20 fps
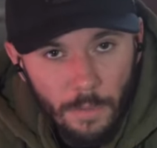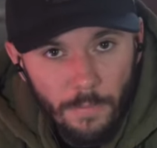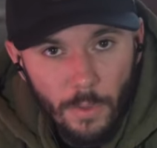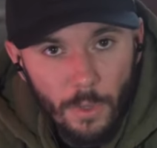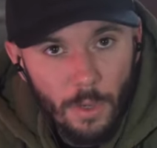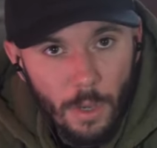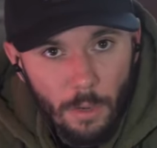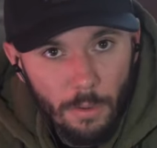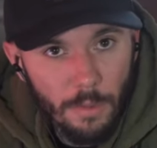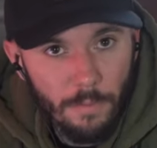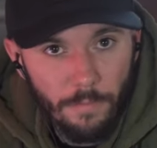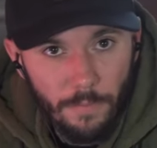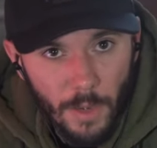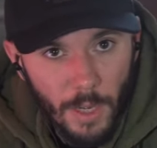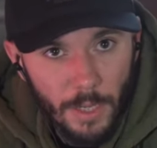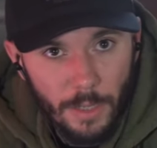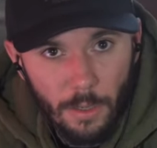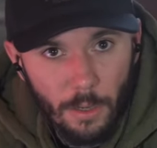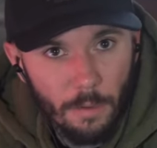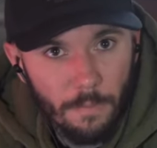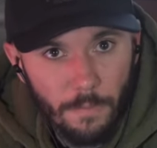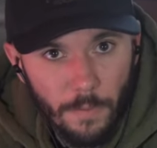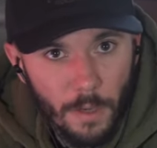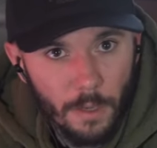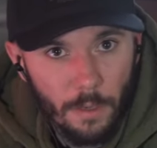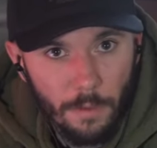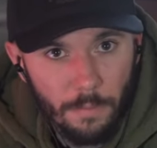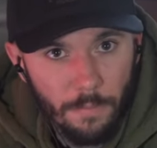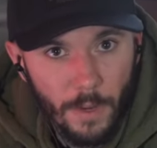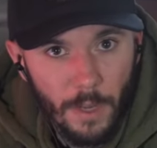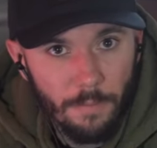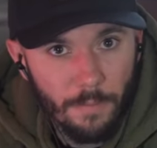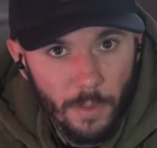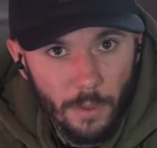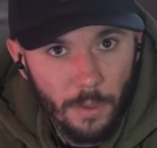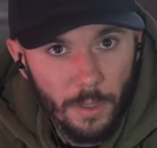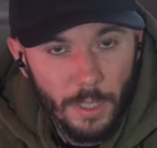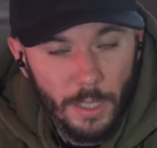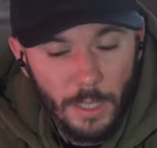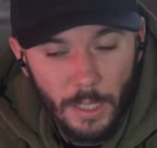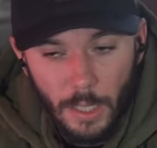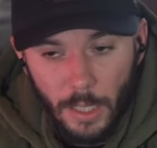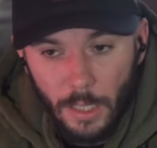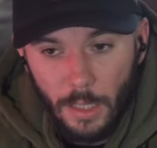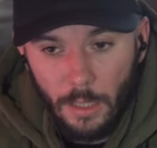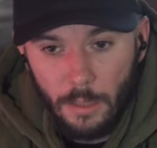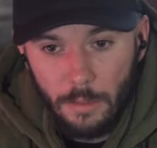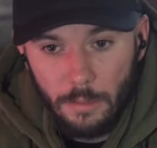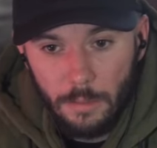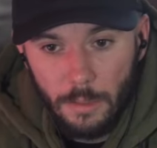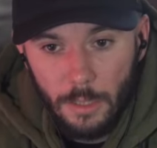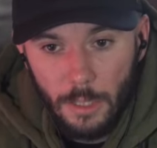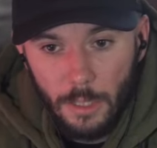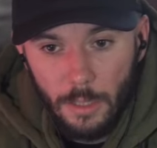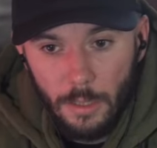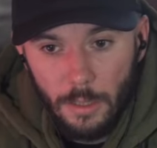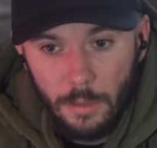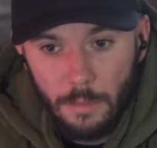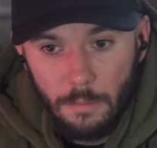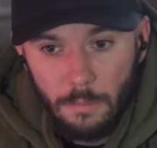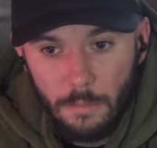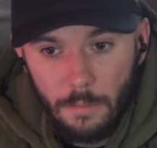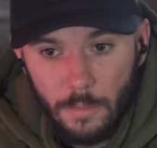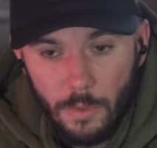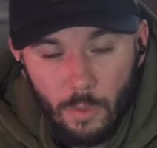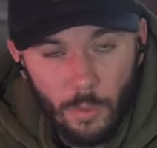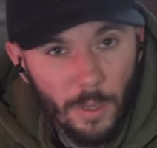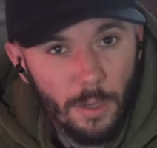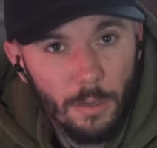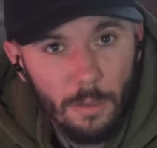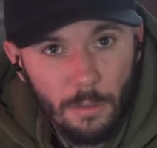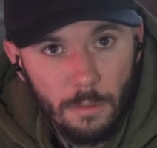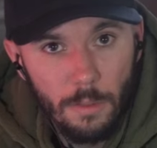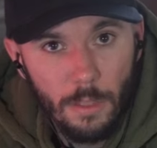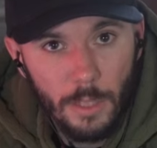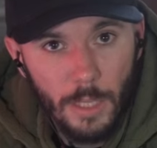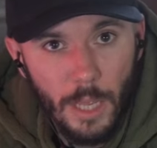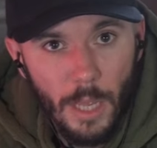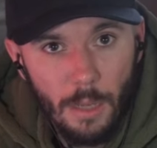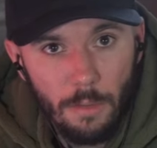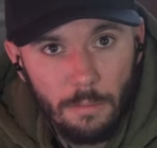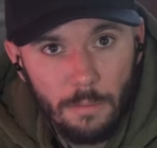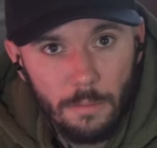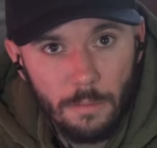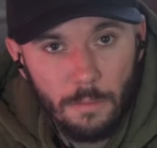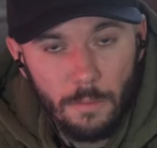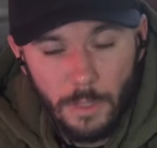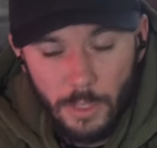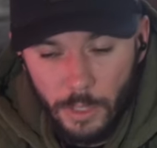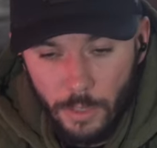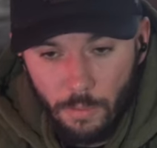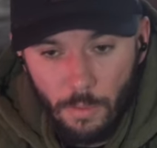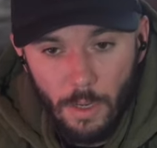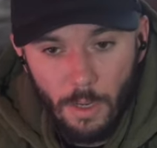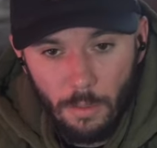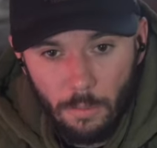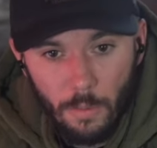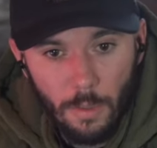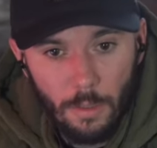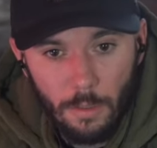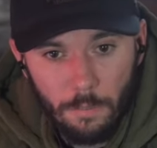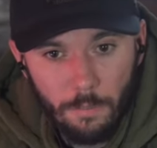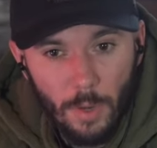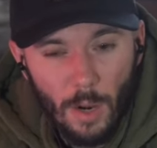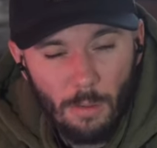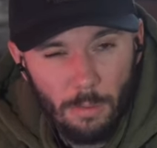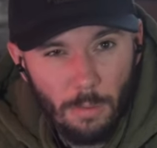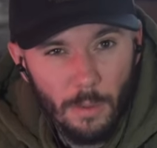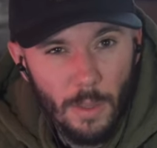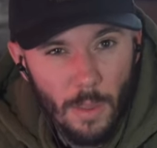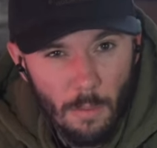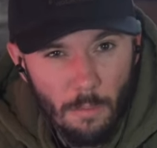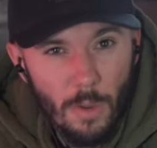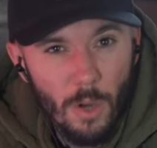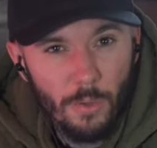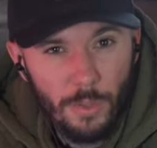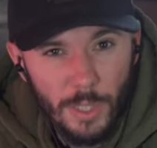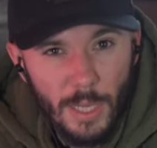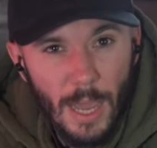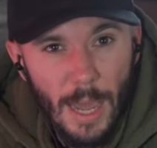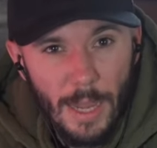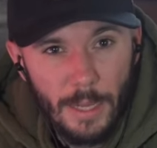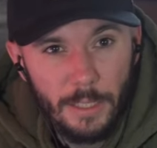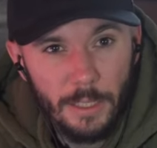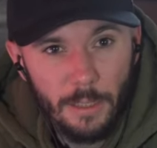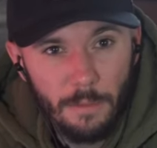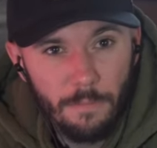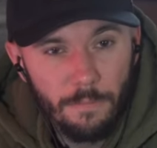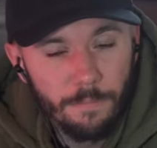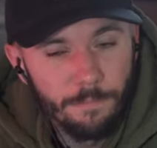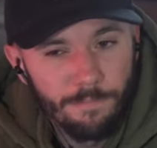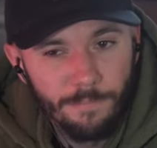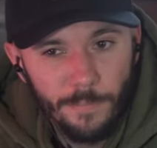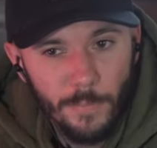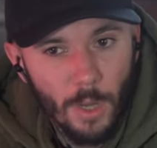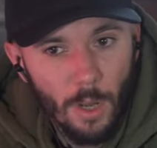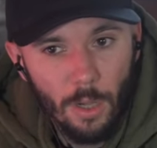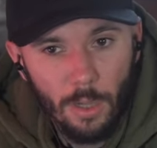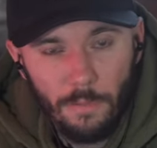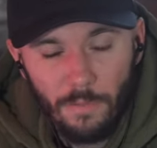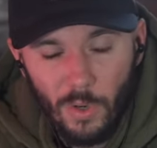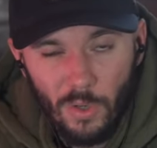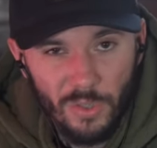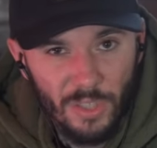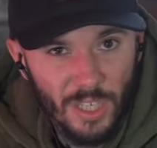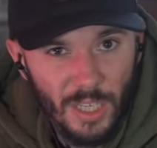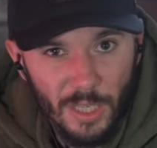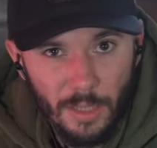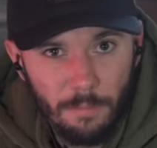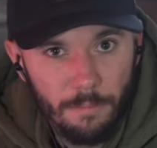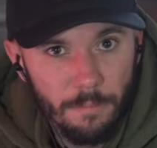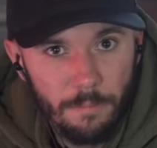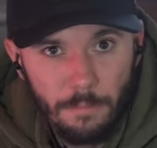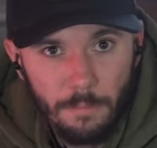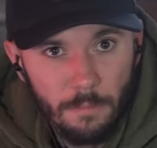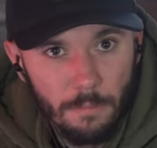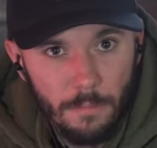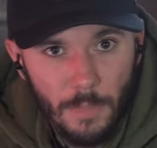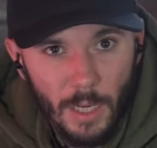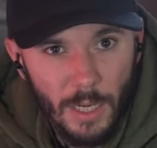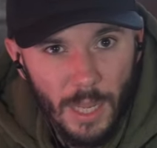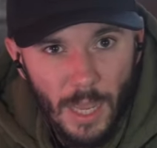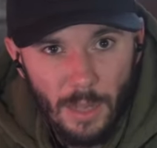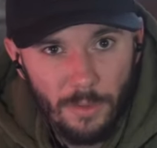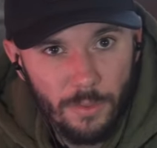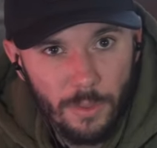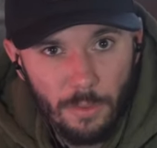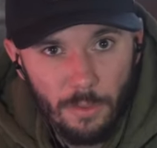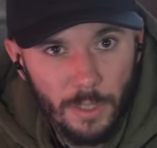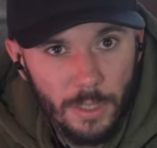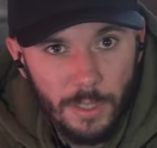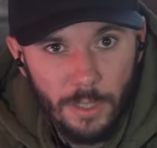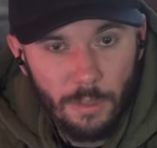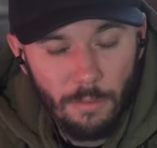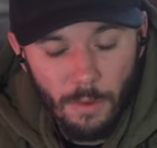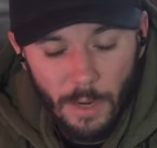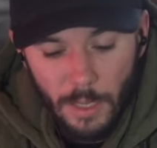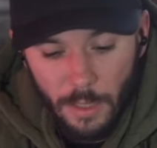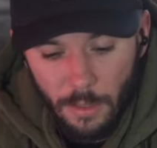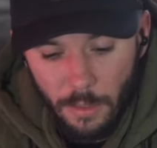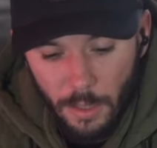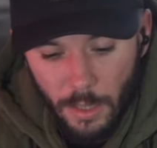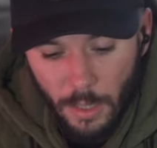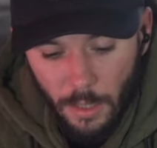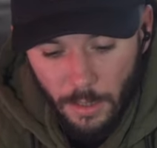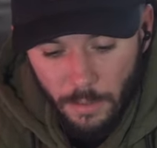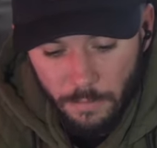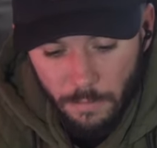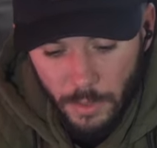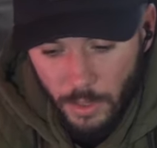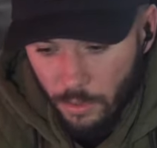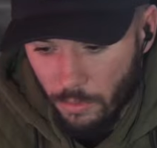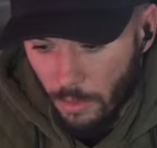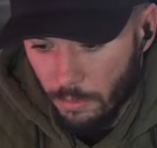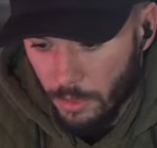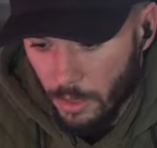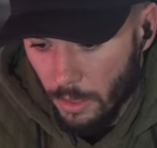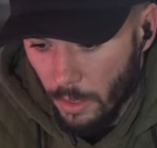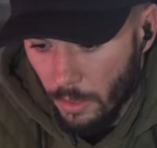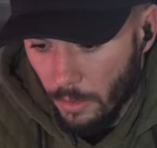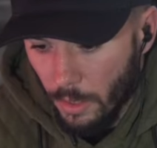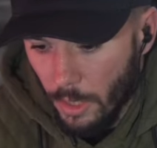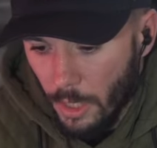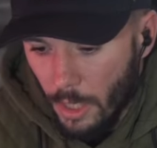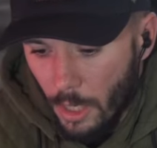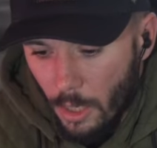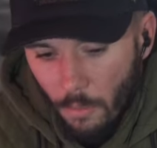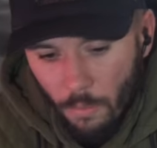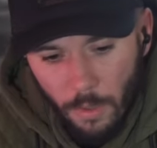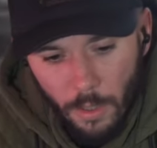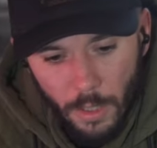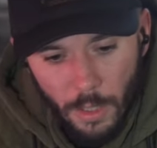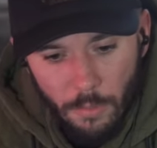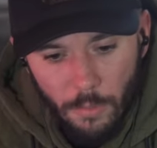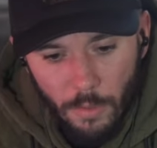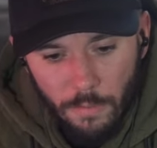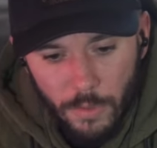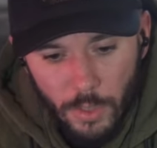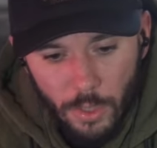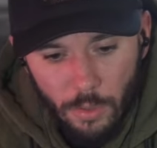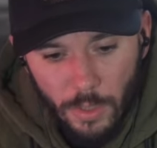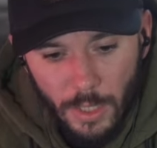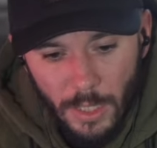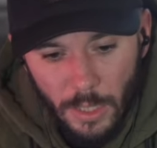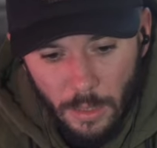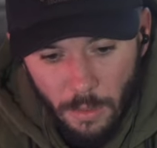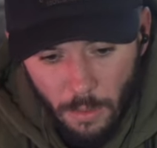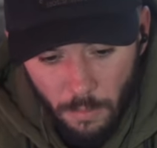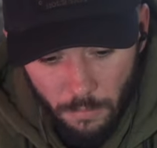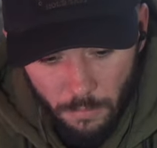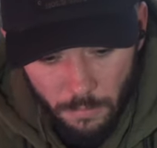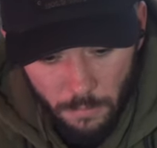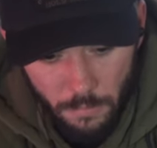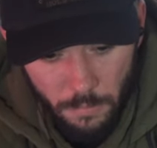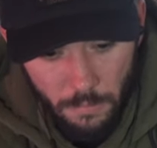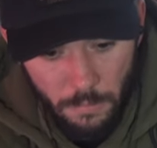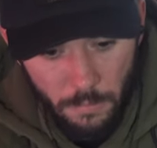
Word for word: If you go and find our Funker five thirty uh, Twitter account, which is where we're probably the most active, all of our team accounts are listed right in the uh, description there. We're going to move to Krynky, though.